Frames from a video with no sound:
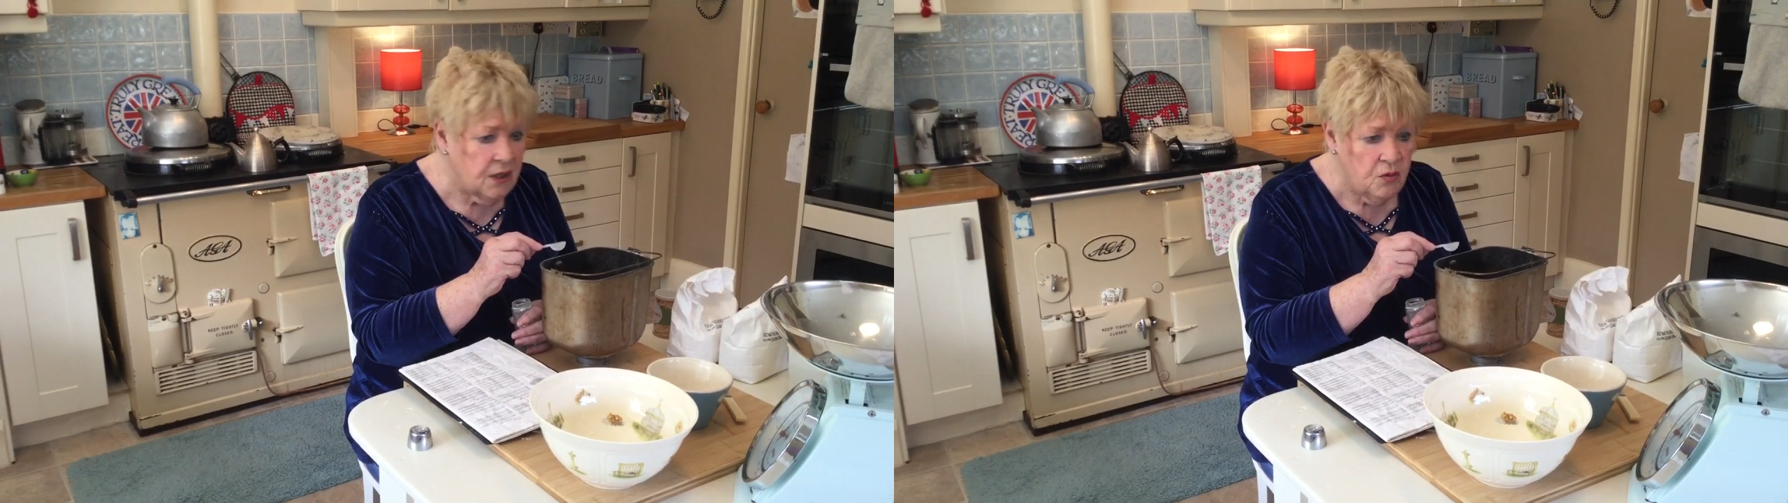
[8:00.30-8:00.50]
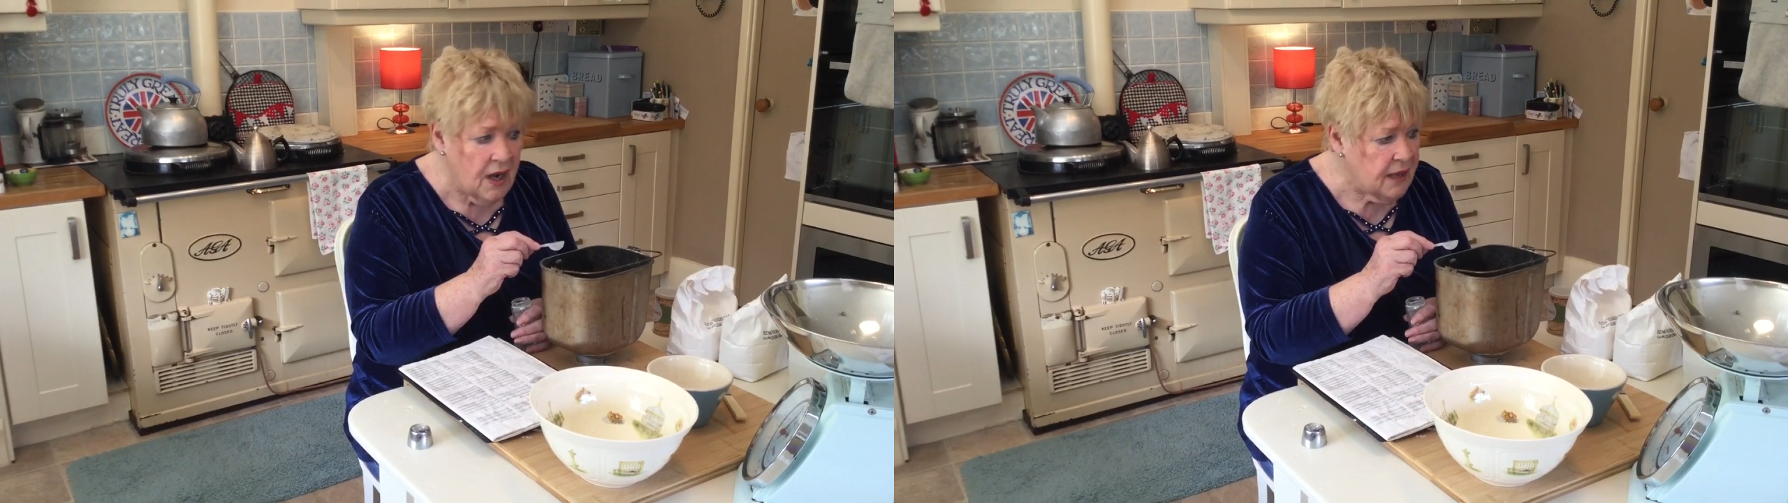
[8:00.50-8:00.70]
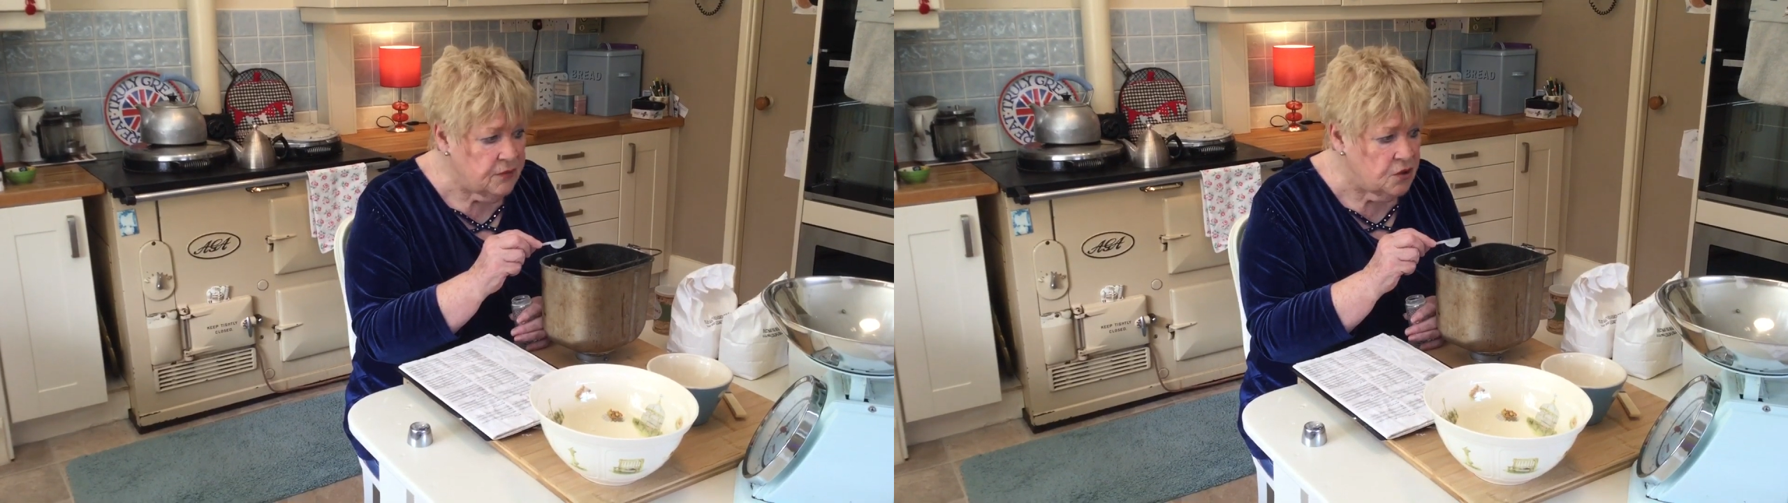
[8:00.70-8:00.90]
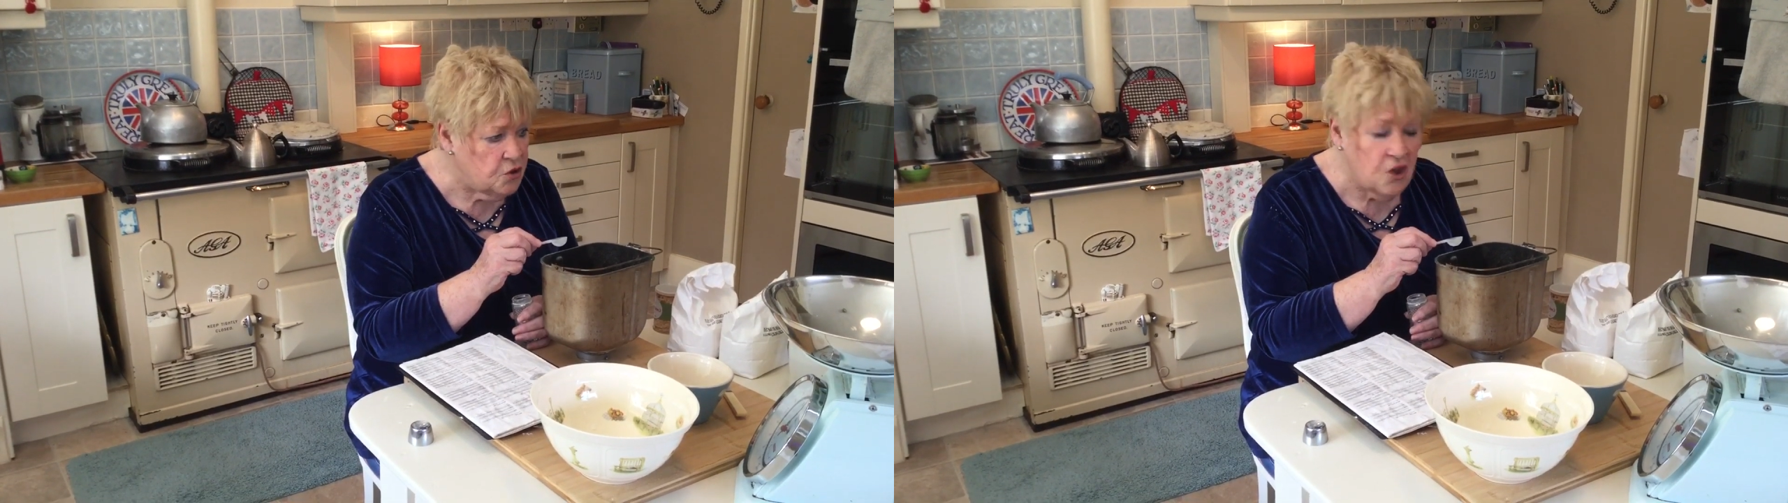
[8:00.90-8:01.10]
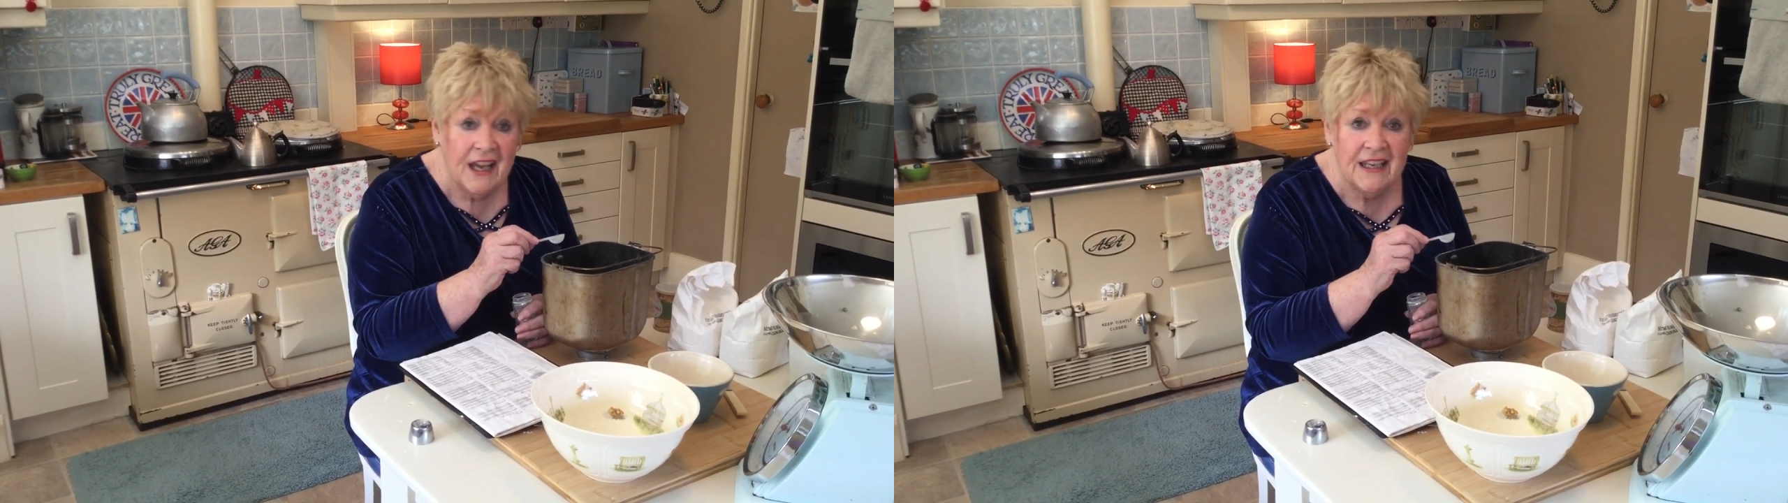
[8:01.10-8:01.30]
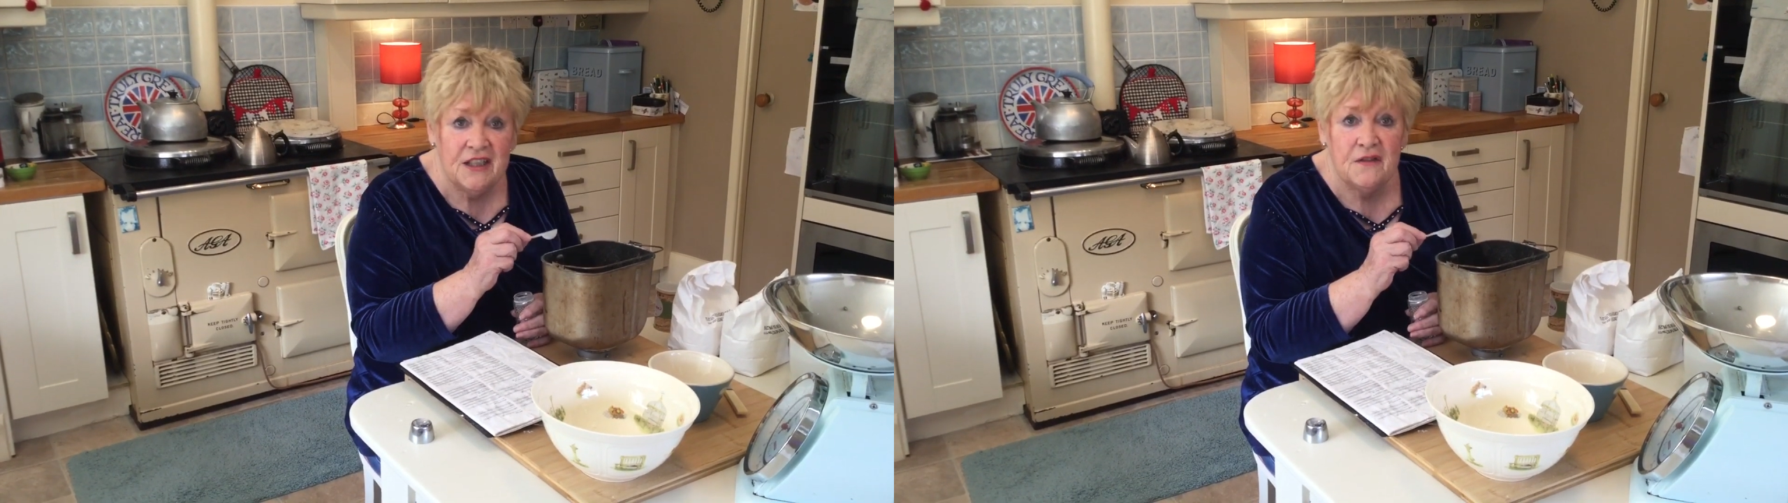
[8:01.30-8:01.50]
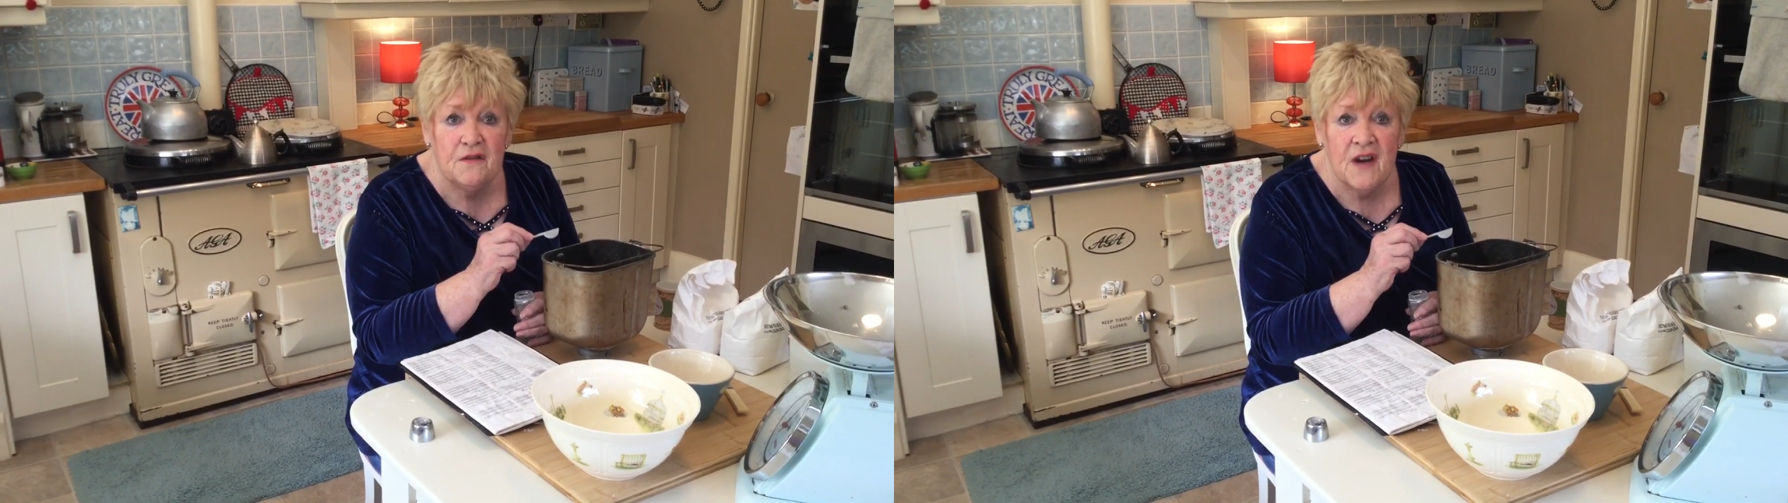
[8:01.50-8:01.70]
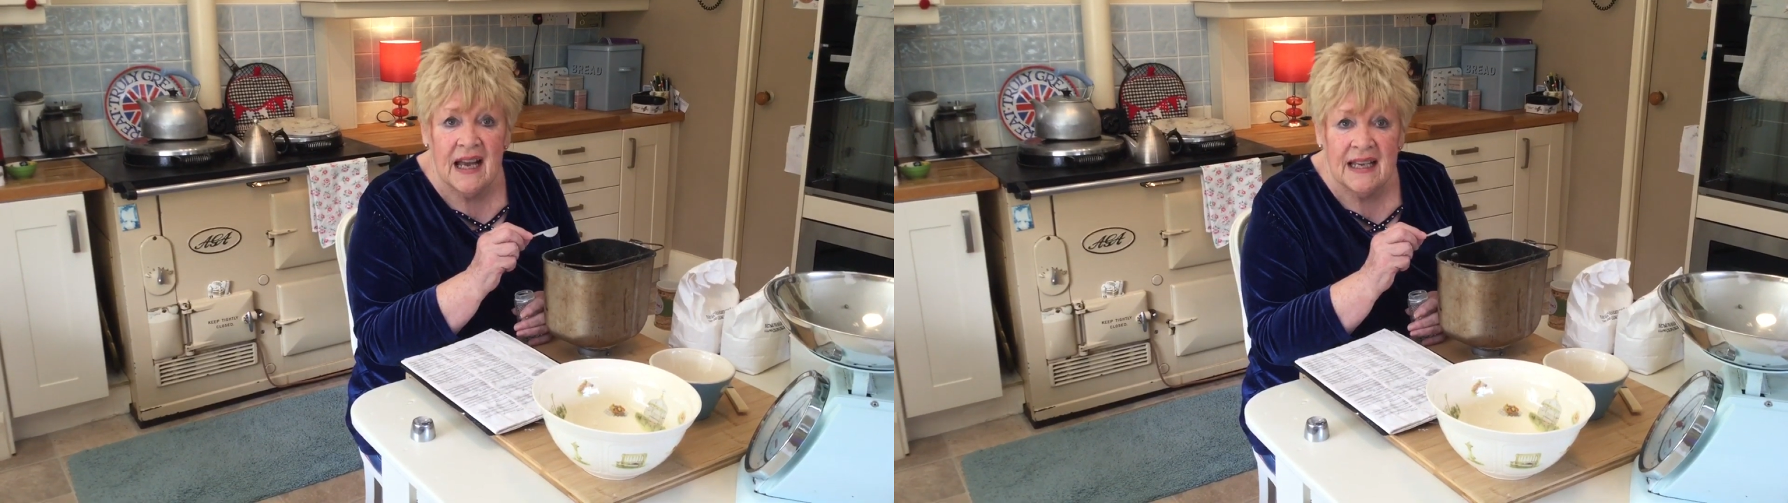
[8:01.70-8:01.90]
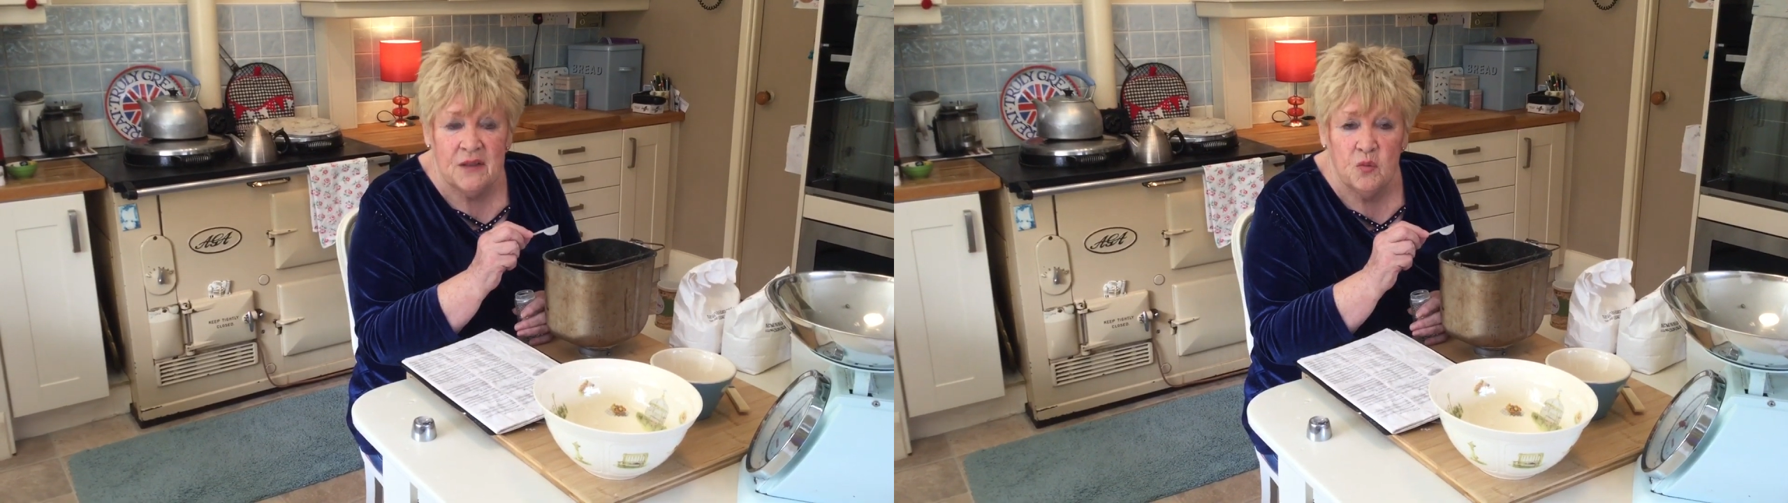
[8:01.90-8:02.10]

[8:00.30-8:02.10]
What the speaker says: around and trying to find